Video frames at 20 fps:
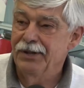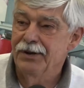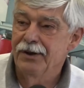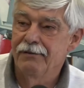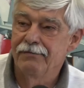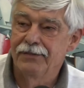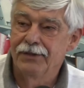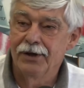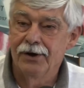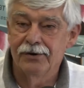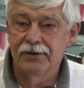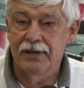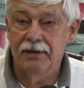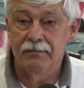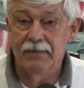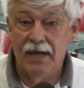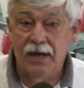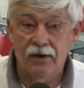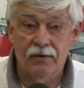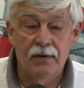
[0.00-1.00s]
enough, they all
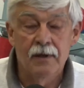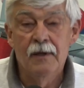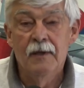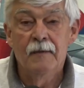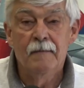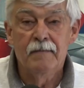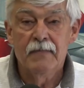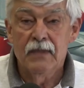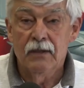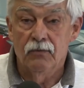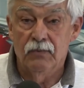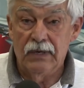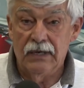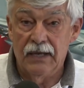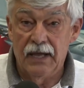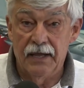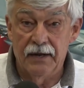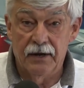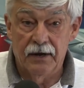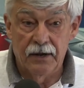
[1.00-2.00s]
came down. We
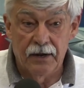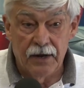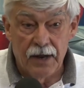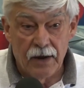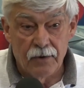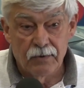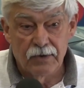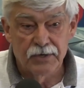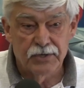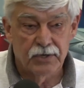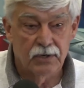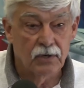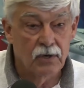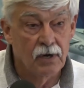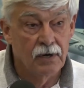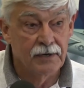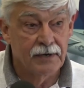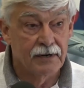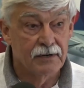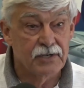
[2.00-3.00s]
landed at Edwards and
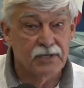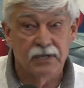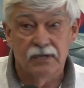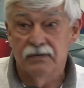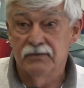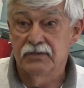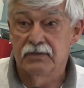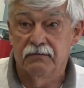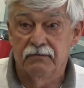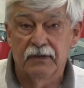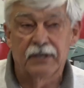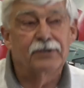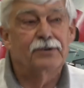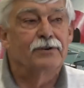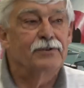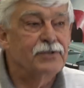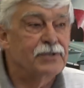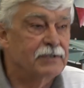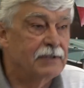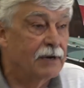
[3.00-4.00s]
called ourselves the
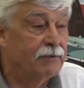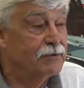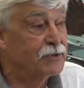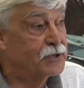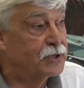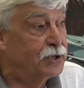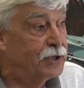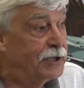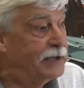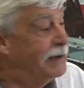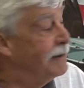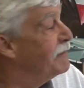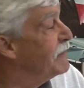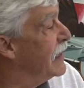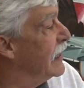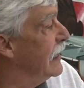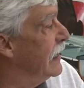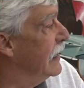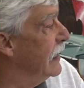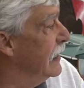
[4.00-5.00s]
victors. That was good.
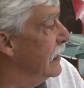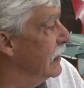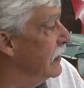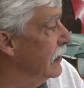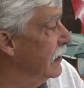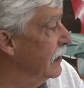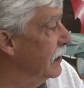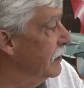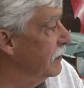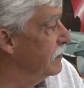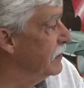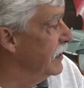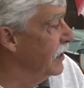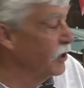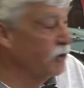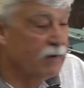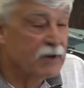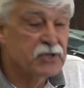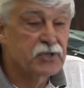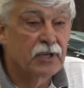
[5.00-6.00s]

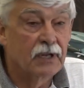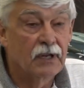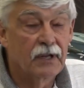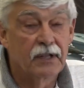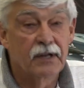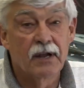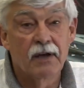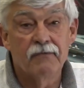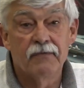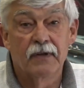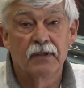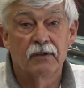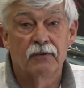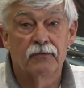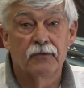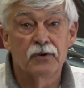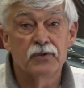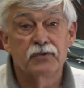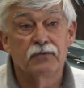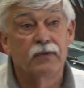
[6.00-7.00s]
Interestingly enough, on the
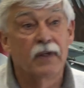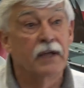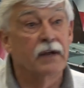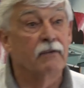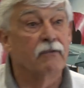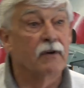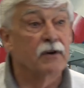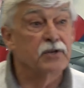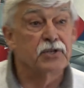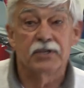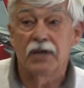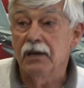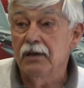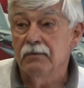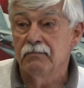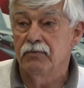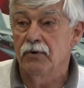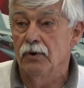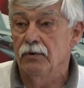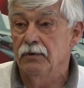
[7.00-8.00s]
first flight of our
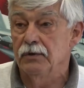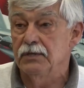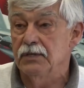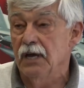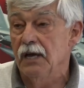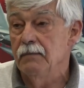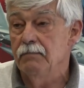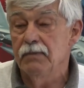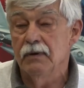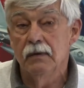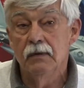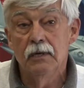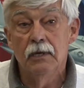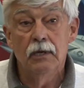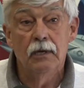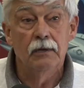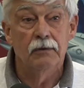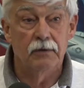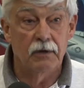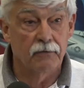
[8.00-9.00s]
second prototype,
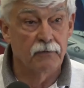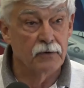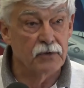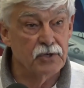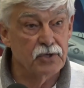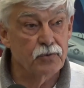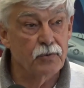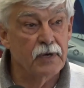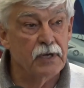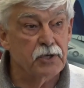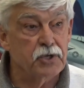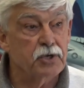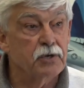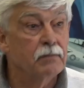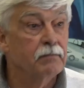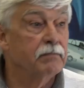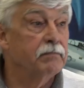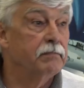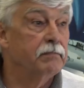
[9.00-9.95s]
different switch,